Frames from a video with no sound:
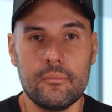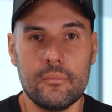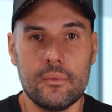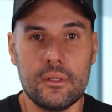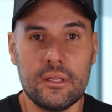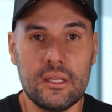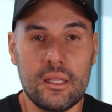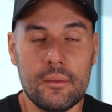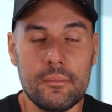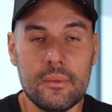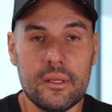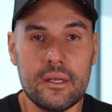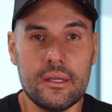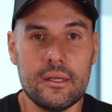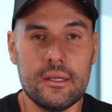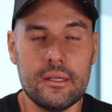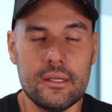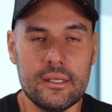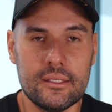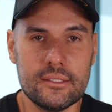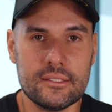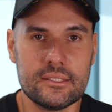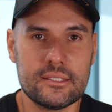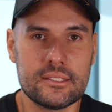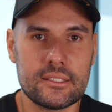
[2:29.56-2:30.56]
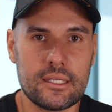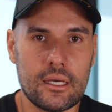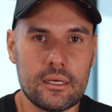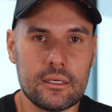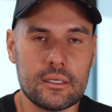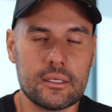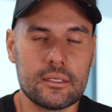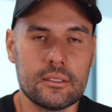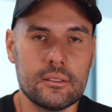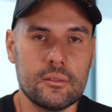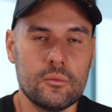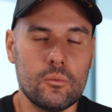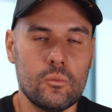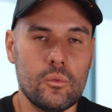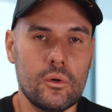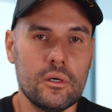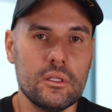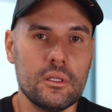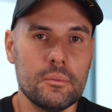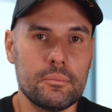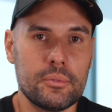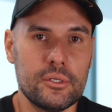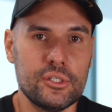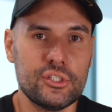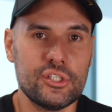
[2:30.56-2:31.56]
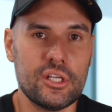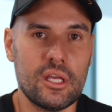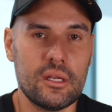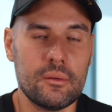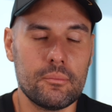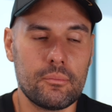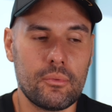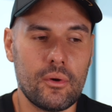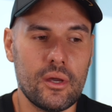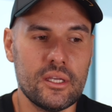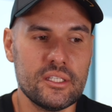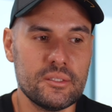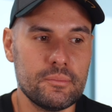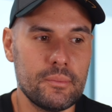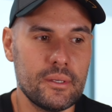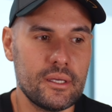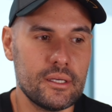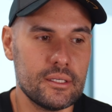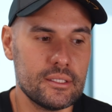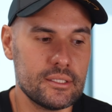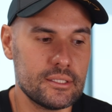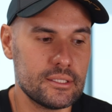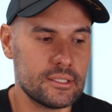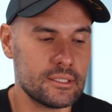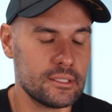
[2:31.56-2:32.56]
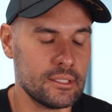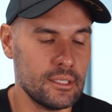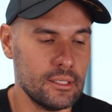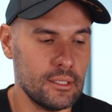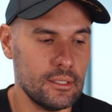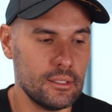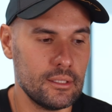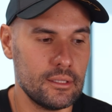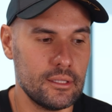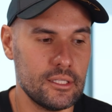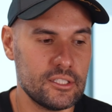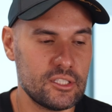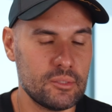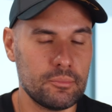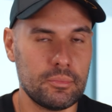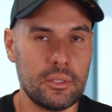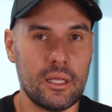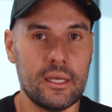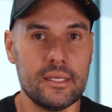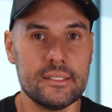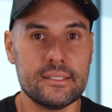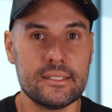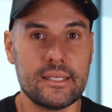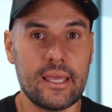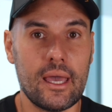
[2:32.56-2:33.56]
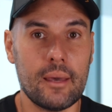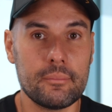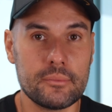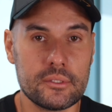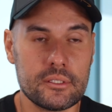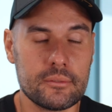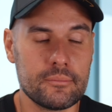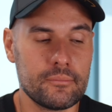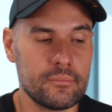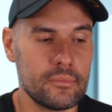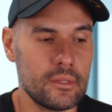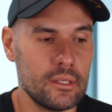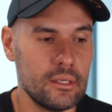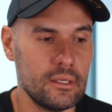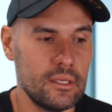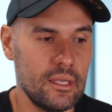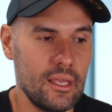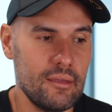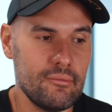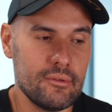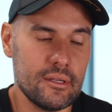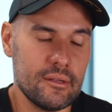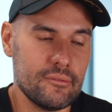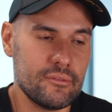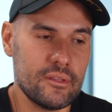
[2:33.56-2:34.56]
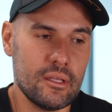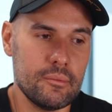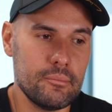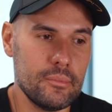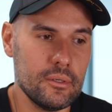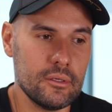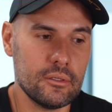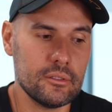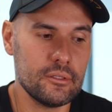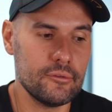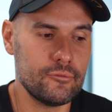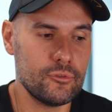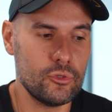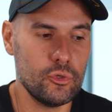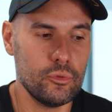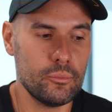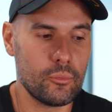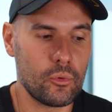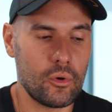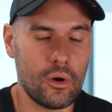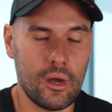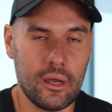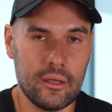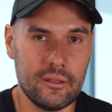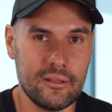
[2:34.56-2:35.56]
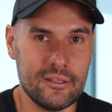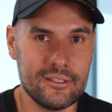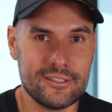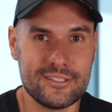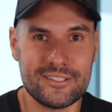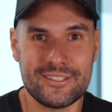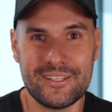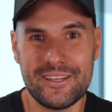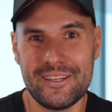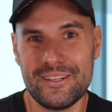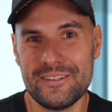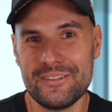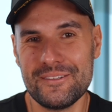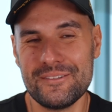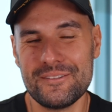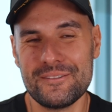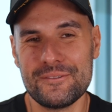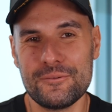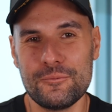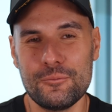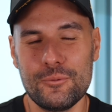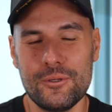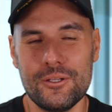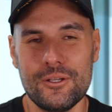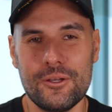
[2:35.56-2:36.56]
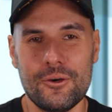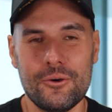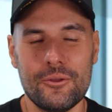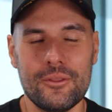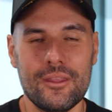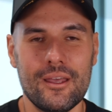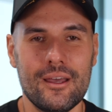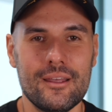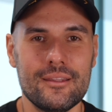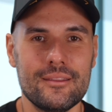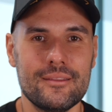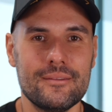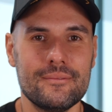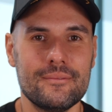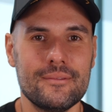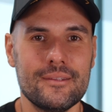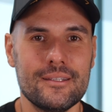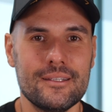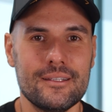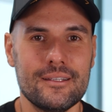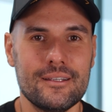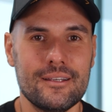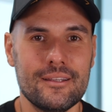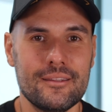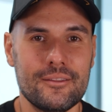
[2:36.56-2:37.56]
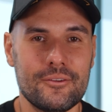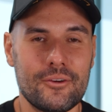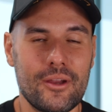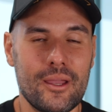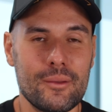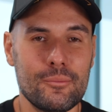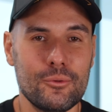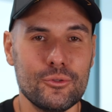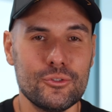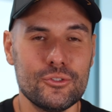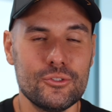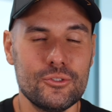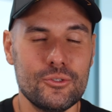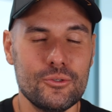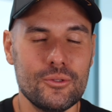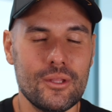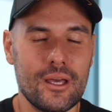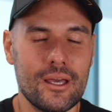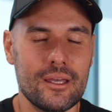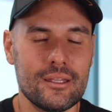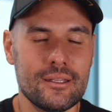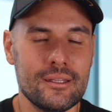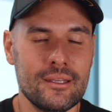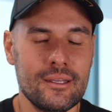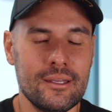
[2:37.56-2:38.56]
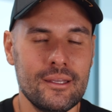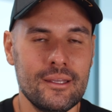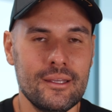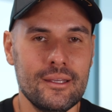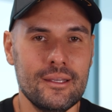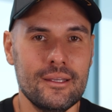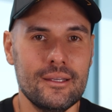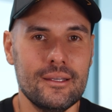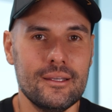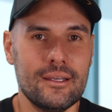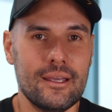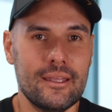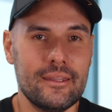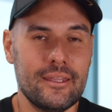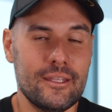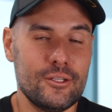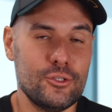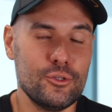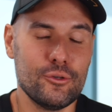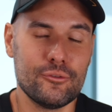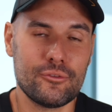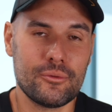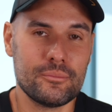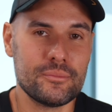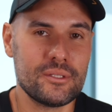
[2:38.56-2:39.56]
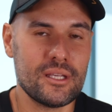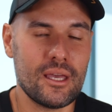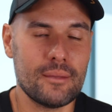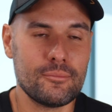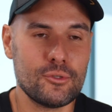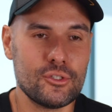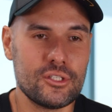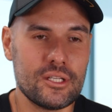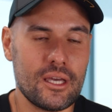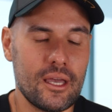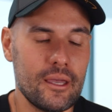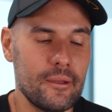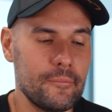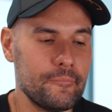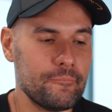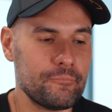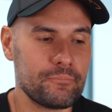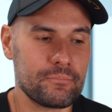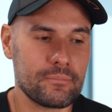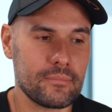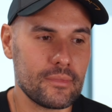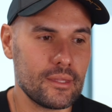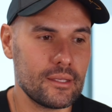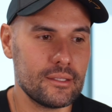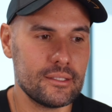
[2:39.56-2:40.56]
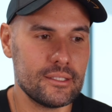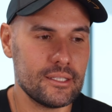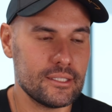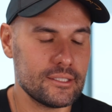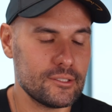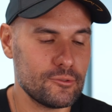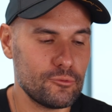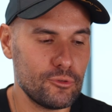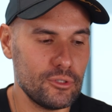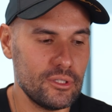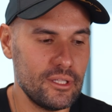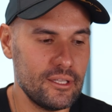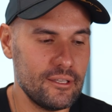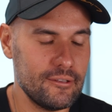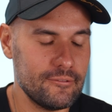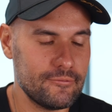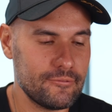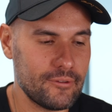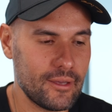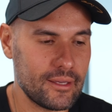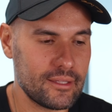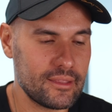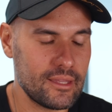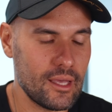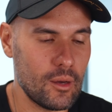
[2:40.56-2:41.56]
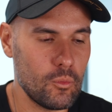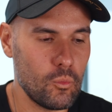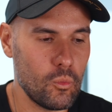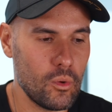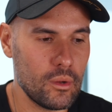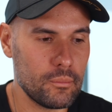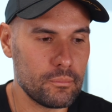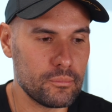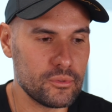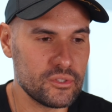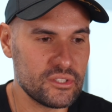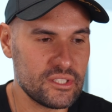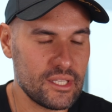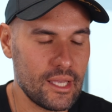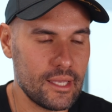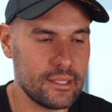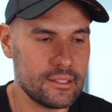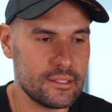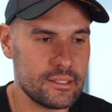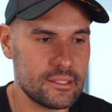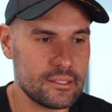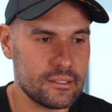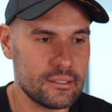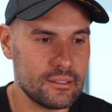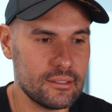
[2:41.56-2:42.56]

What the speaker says: limited in stock will appreciate in price because the supply is capped. Even if they build a few more islands, and we know that they're able to do that, and they do it from time to time, it doesn't really affect that 1%